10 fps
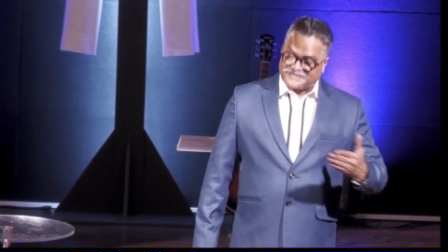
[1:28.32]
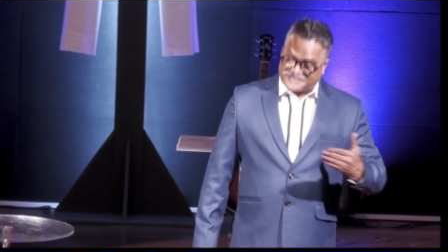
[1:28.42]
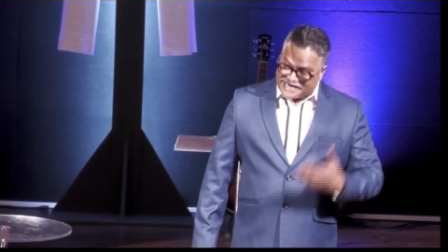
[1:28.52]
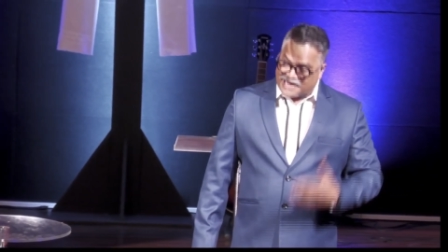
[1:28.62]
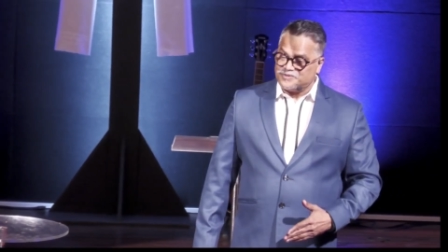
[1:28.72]

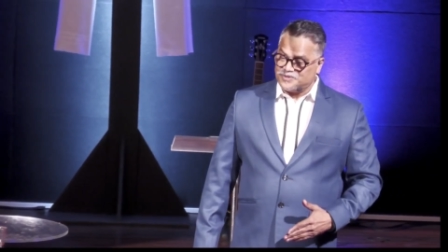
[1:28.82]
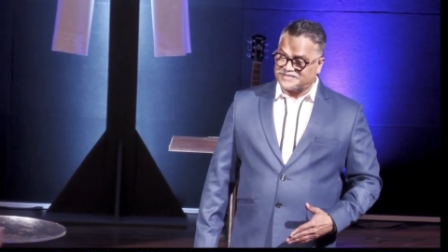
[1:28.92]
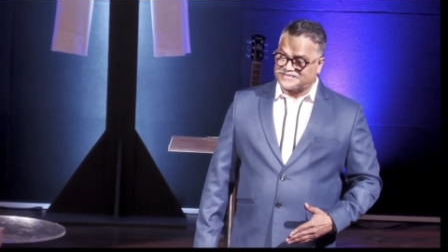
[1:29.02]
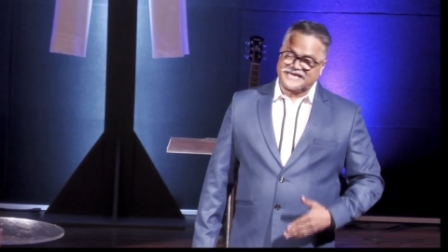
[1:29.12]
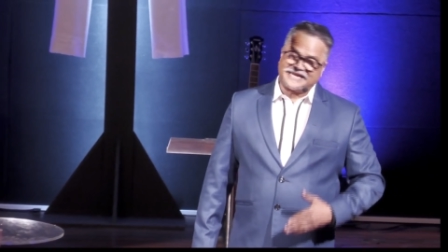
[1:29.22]
Samuel
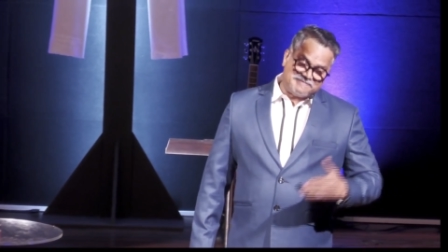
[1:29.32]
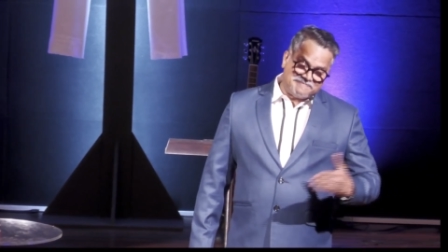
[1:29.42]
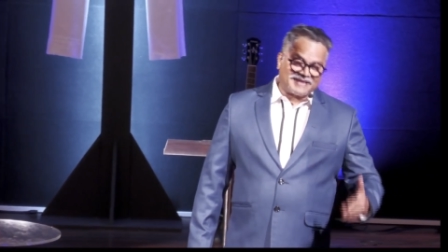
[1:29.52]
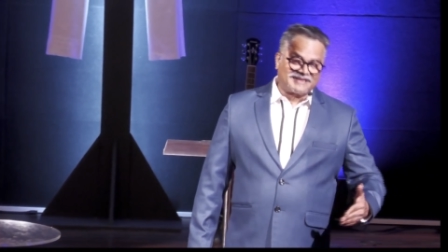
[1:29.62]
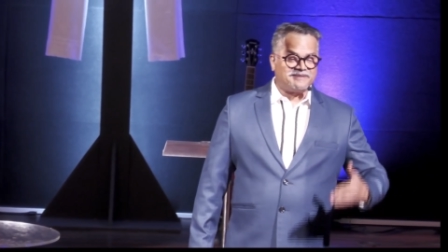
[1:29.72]
said, he
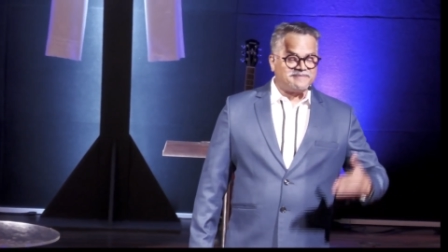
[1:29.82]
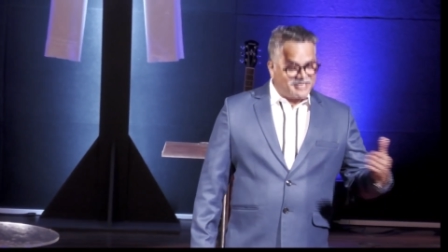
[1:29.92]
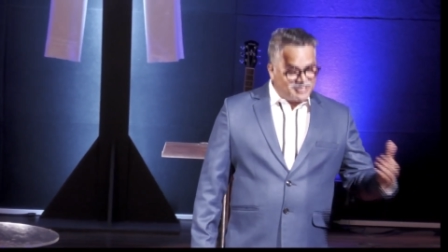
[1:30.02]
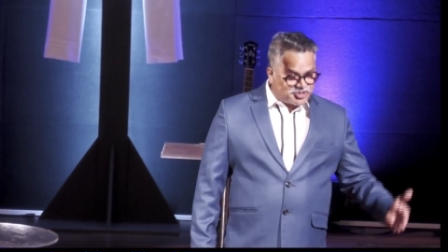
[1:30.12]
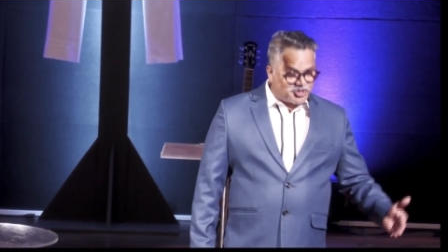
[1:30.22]
met them and
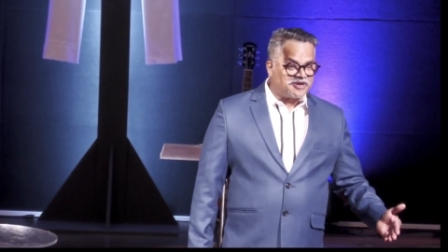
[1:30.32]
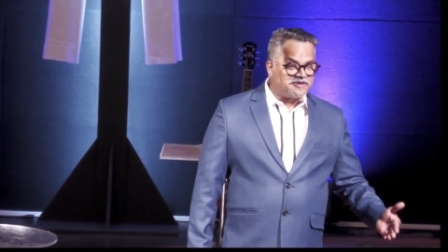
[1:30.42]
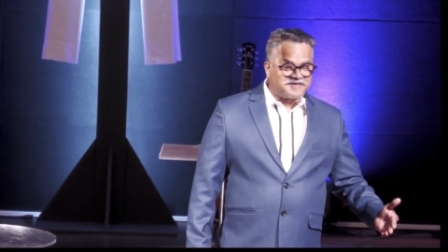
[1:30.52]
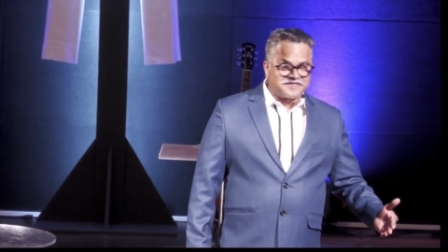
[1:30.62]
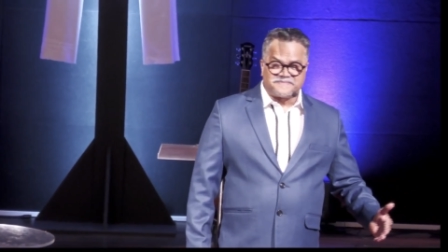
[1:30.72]
he
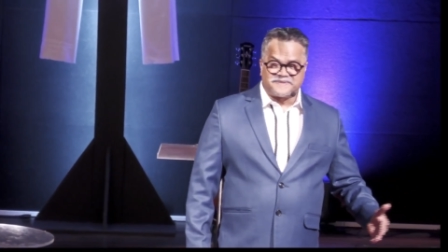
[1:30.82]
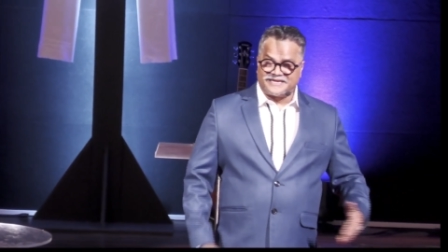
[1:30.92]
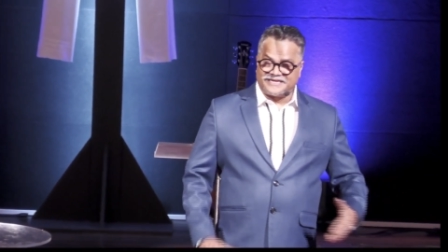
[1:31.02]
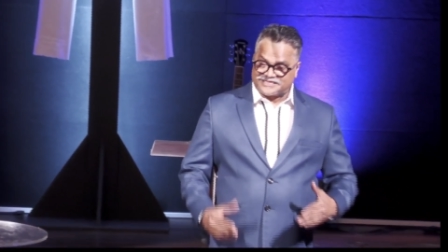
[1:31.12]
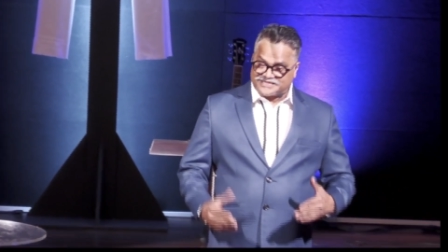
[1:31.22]
joined with them and
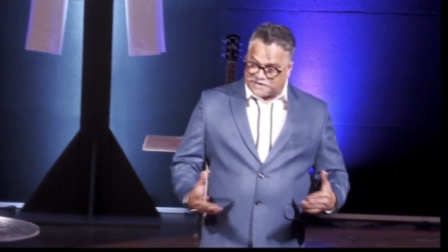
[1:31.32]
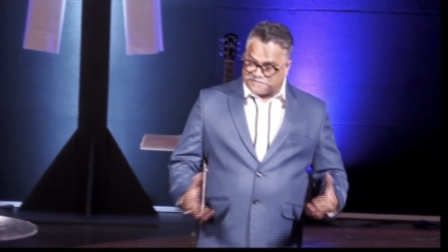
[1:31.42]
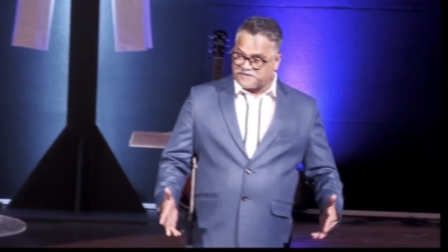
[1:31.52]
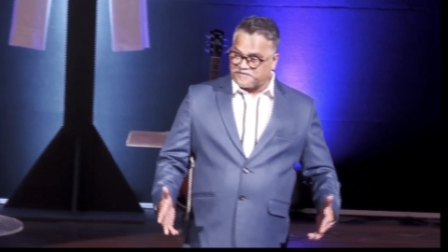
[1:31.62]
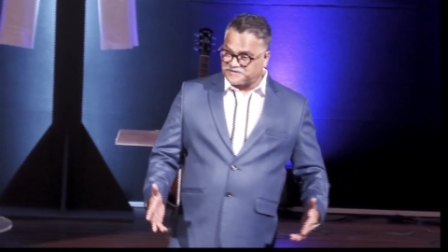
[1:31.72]
he started
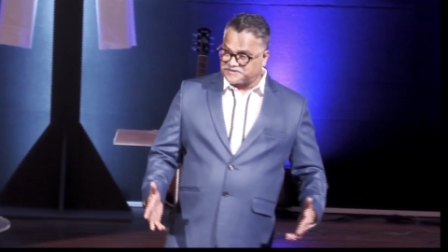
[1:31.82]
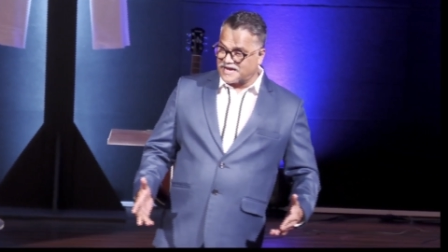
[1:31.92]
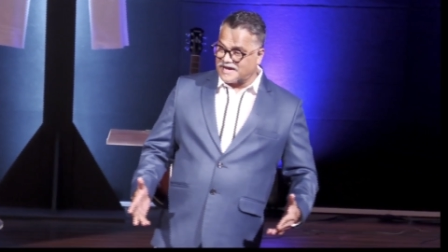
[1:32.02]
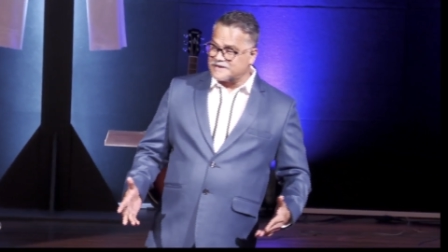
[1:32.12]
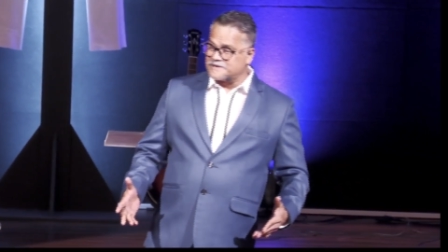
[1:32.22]

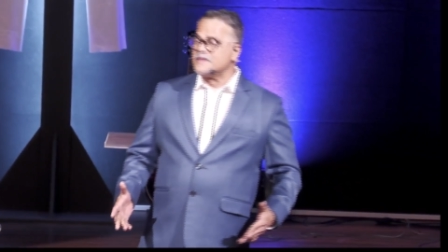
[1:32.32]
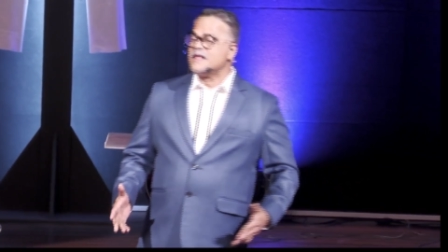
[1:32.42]
prophesying.